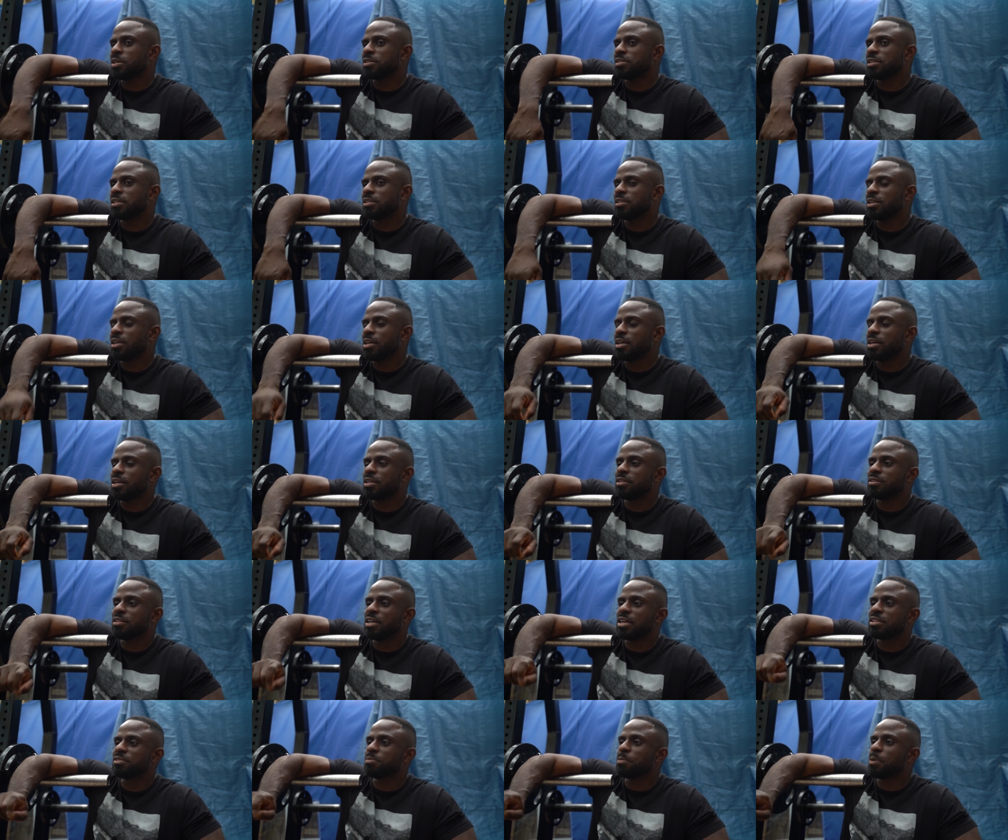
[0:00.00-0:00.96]
I said, yeah,
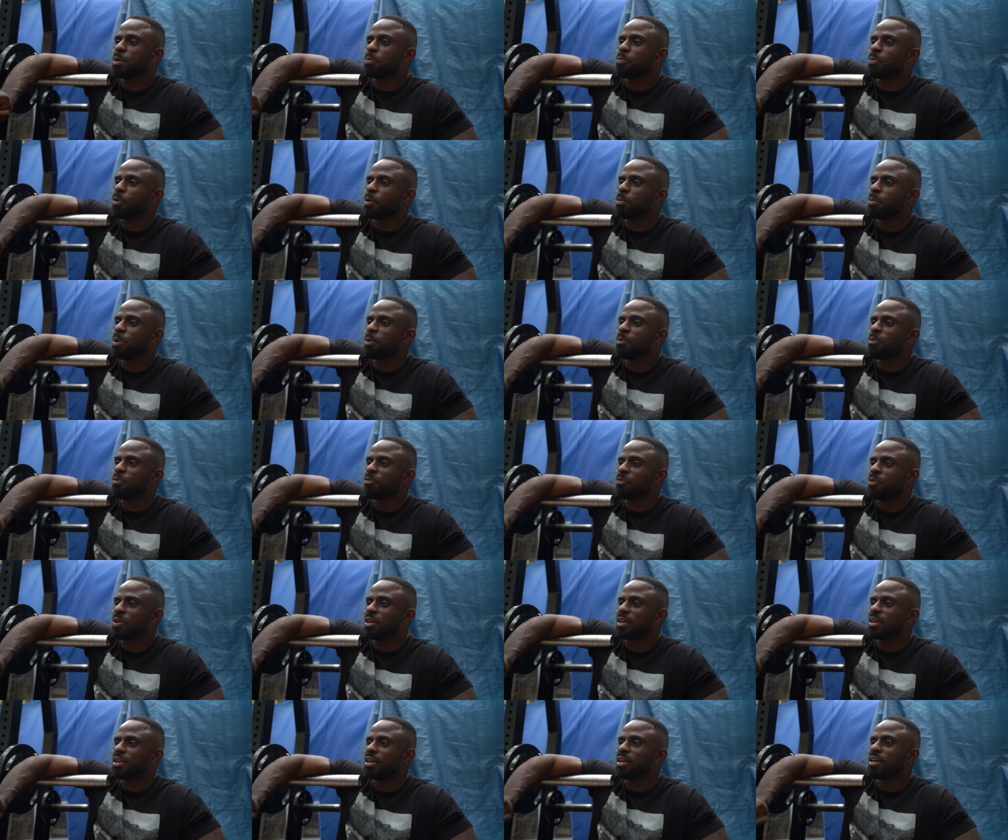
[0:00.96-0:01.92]
that's my problem with
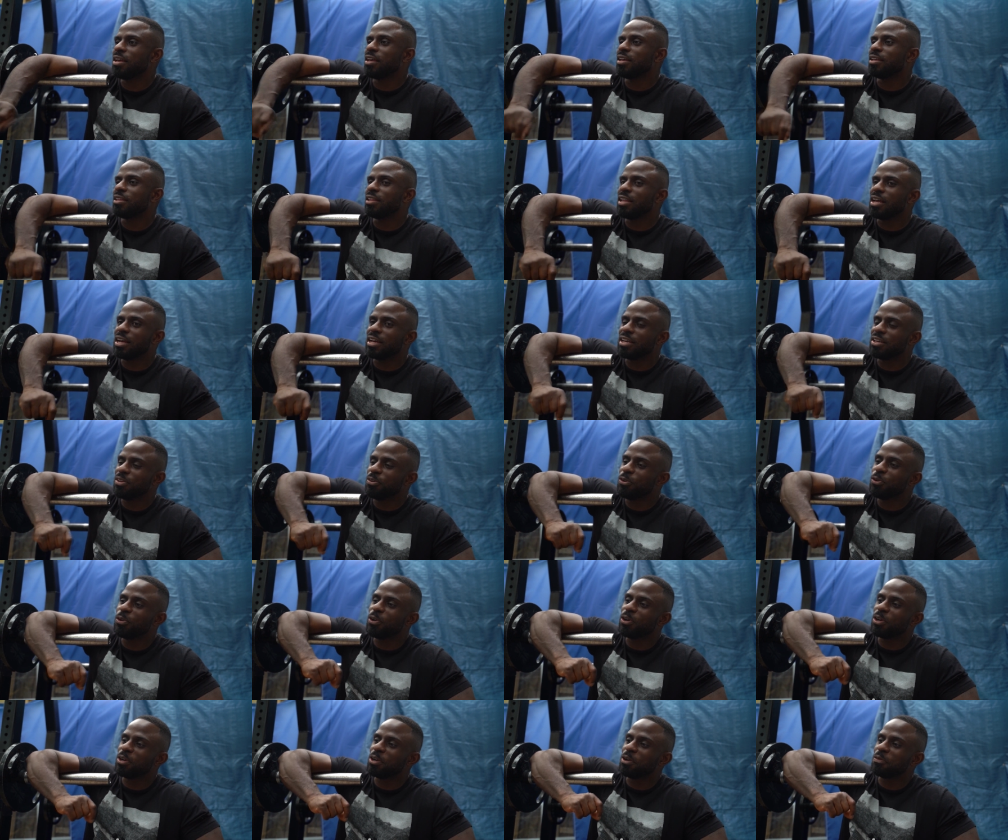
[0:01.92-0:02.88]
it. yeah. Like,
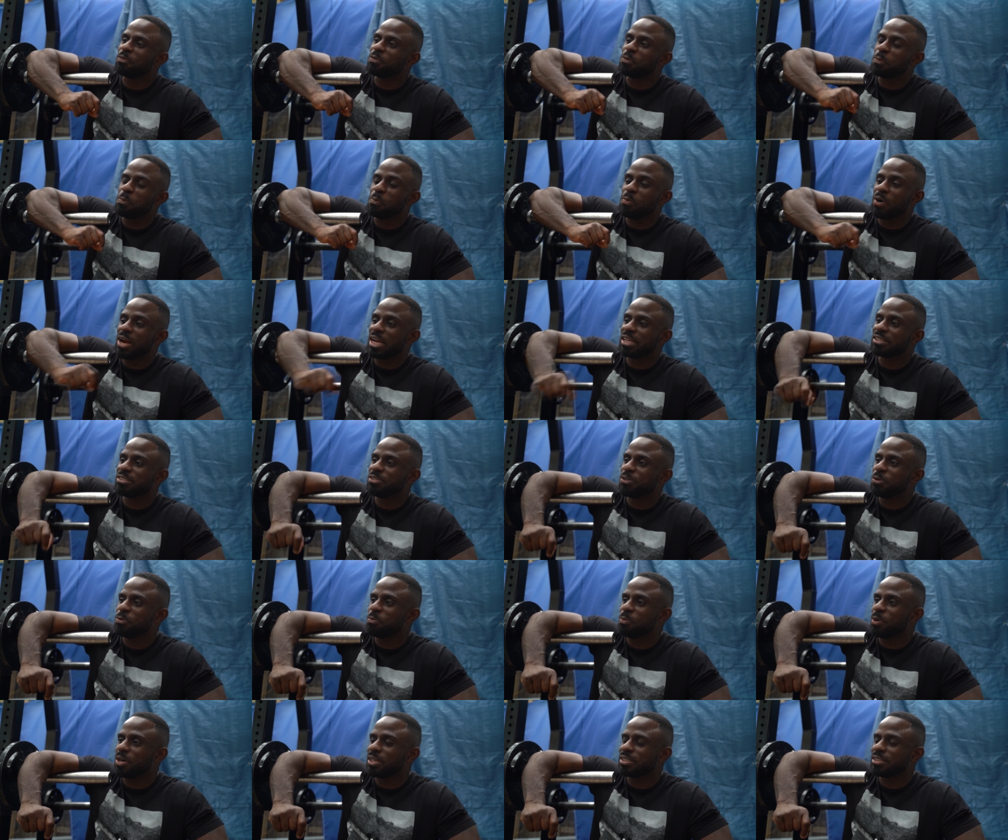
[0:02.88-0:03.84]
you lot love to brag
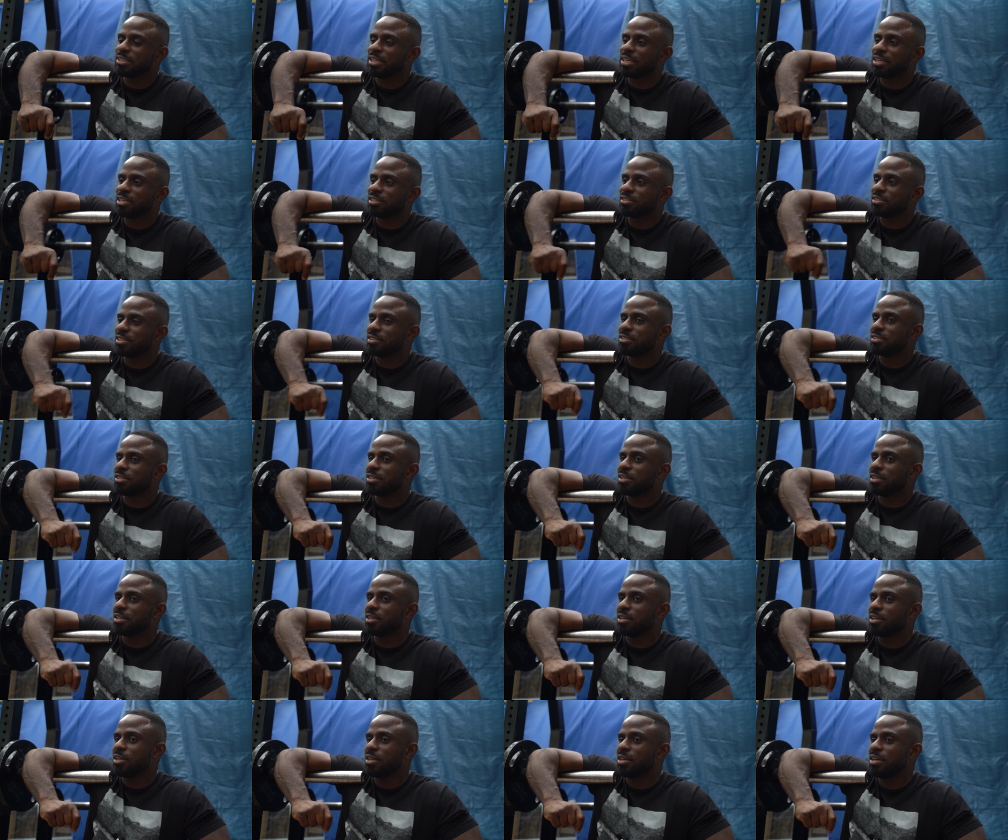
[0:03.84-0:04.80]
too much. And I said to
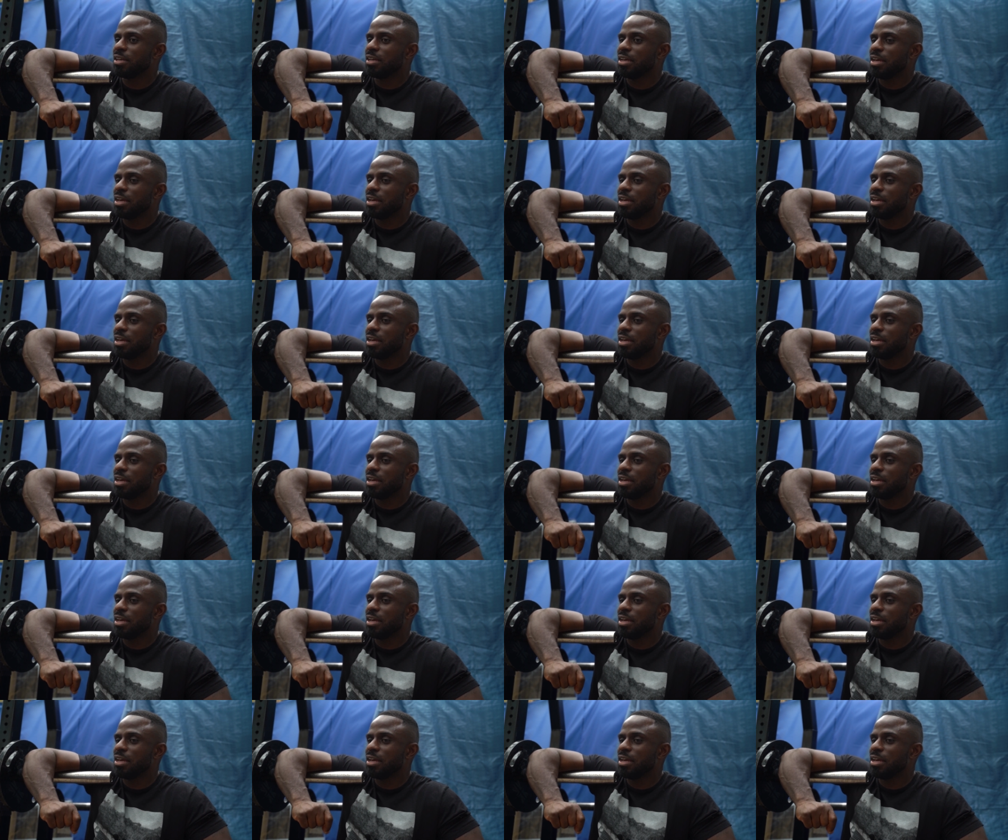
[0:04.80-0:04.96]
her,